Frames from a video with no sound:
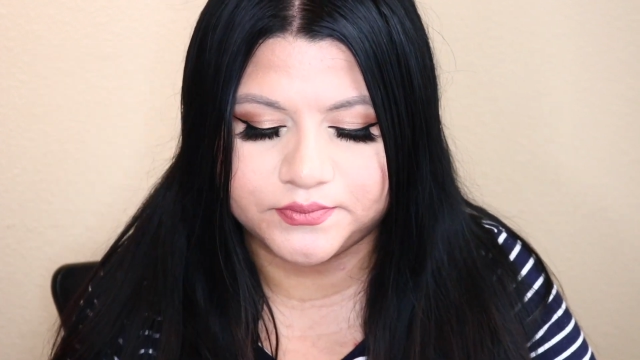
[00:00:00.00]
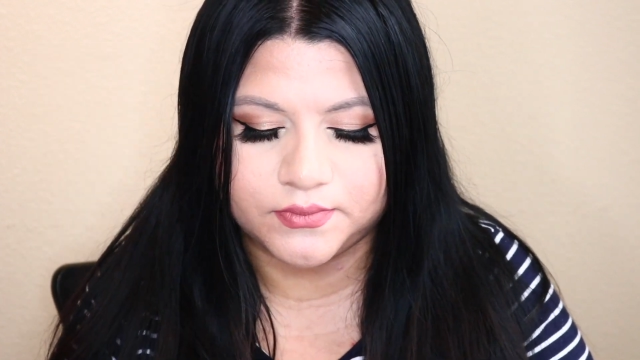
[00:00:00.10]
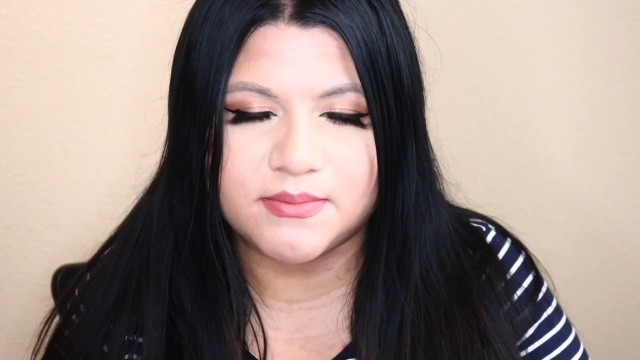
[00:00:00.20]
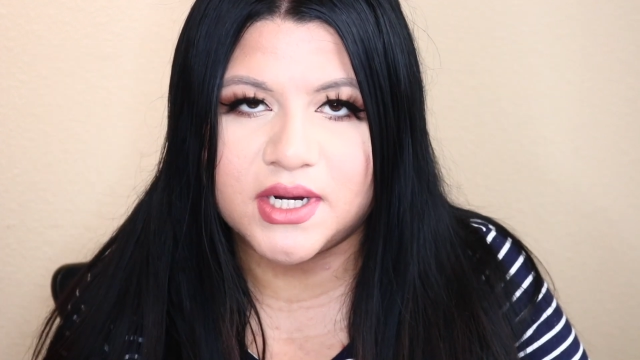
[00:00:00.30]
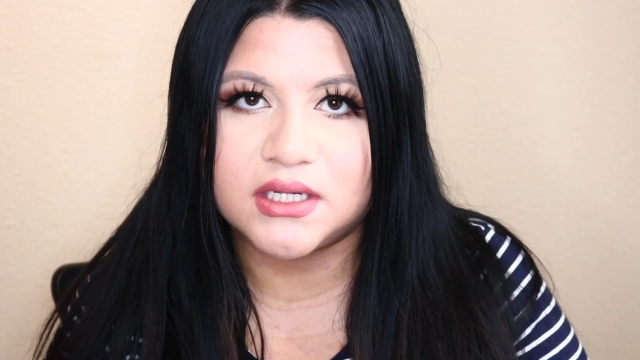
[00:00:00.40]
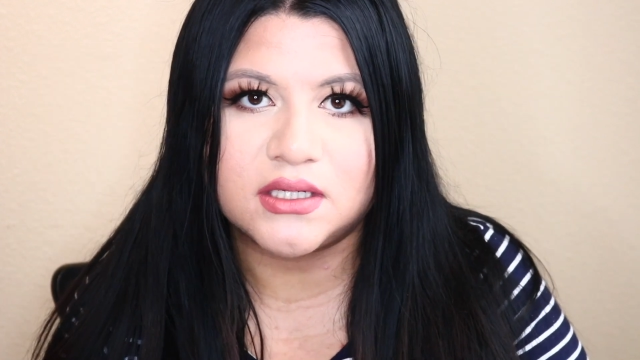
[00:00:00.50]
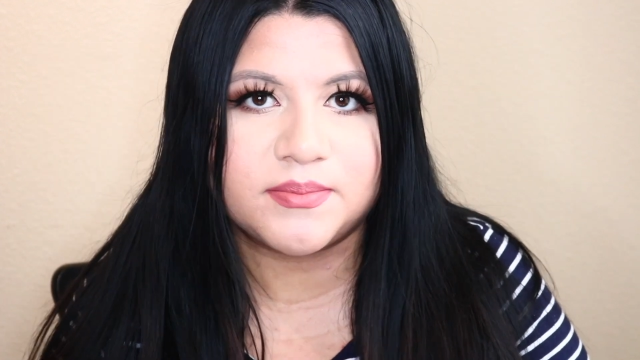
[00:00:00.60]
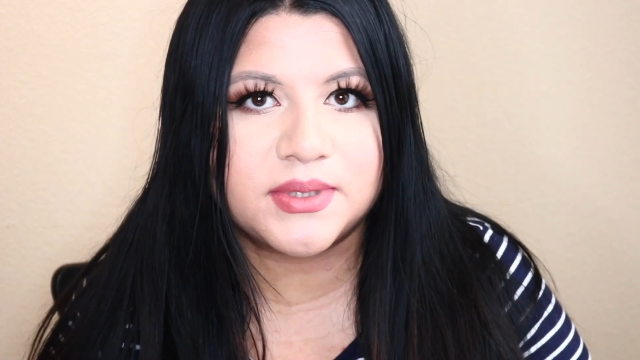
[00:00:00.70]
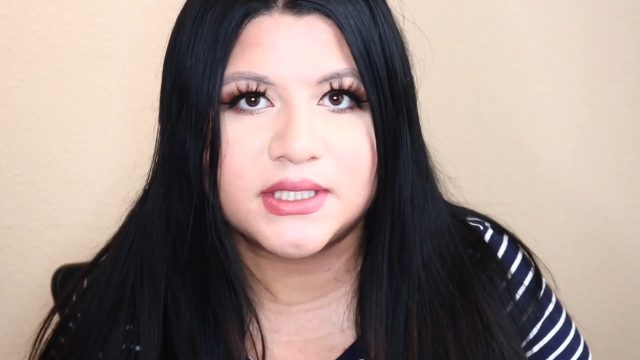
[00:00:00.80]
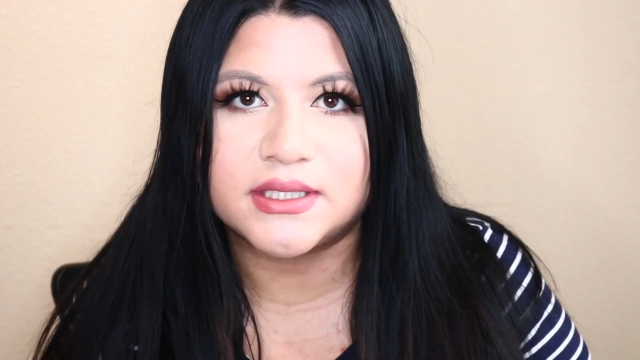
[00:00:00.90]
I'm not gonna
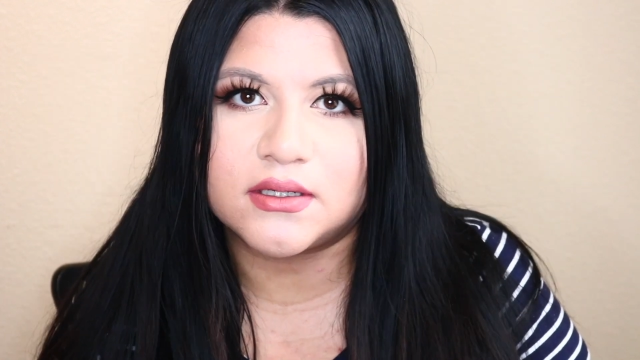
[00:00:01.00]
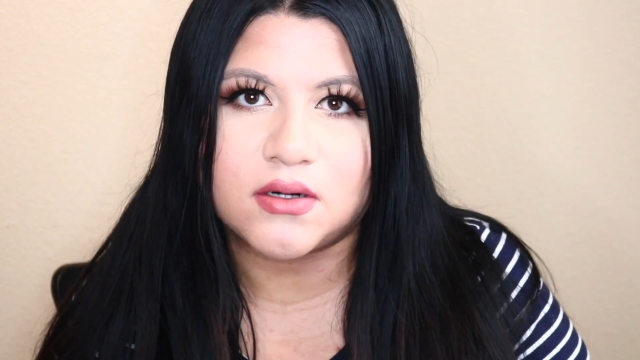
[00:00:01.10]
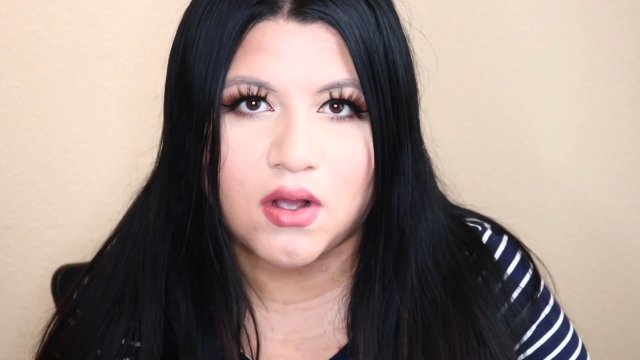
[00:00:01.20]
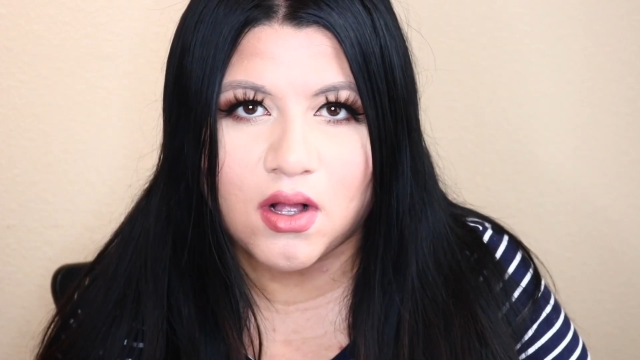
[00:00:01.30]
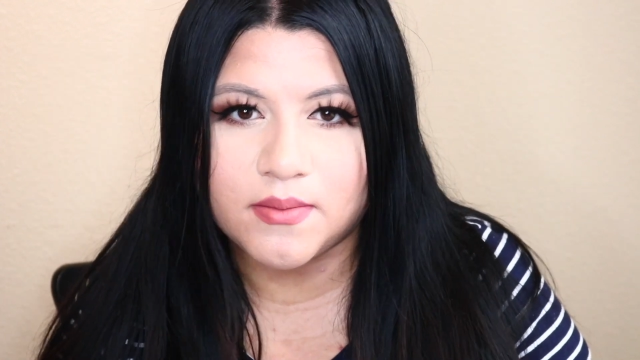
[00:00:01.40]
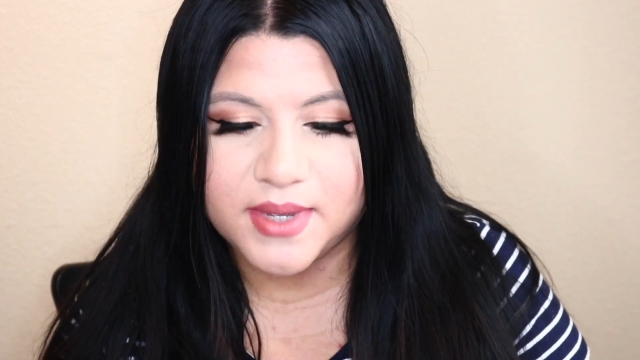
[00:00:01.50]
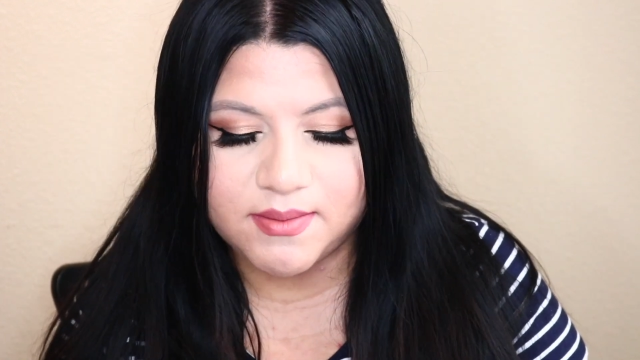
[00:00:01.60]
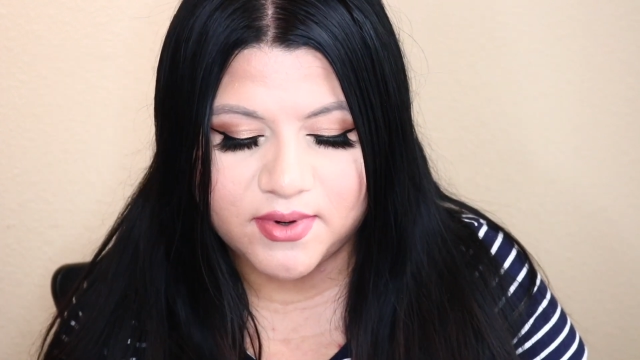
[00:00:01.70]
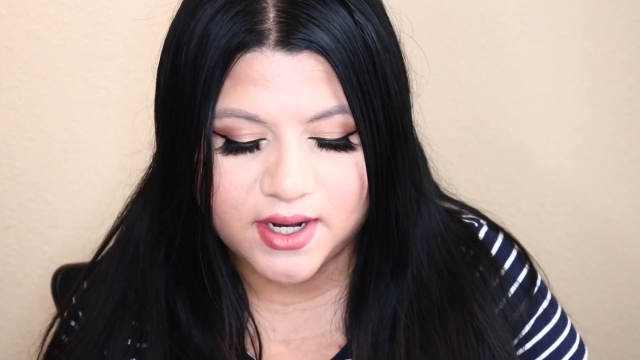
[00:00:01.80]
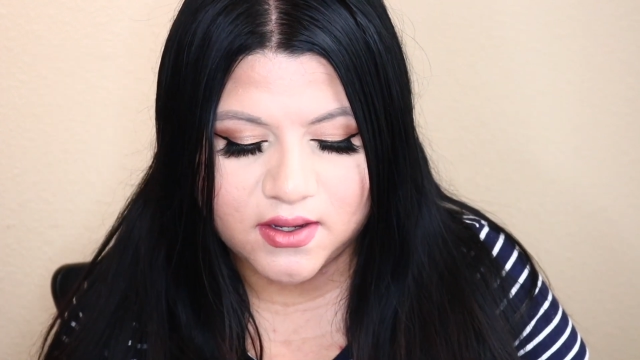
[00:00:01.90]
put it on all my
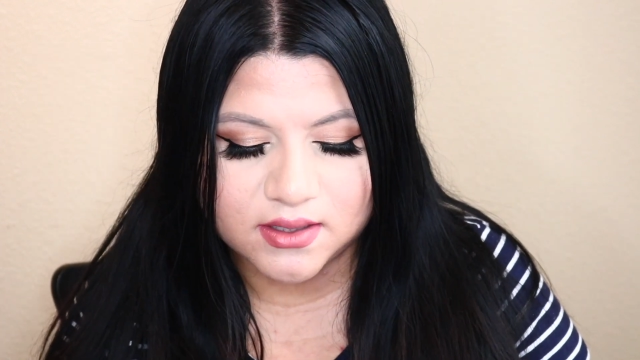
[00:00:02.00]
brow,